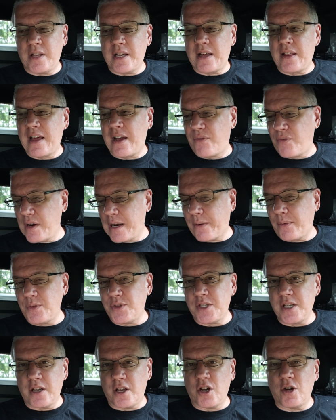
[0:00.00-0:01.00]
that
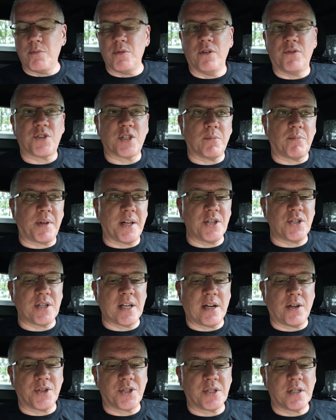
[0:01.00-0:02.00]
frequency and go move
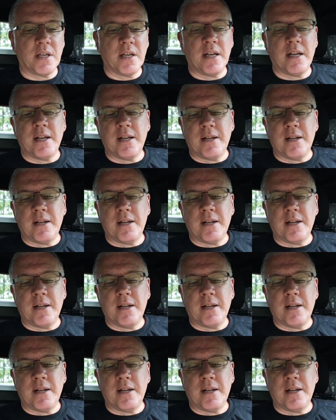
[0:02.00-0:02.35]
someplace else.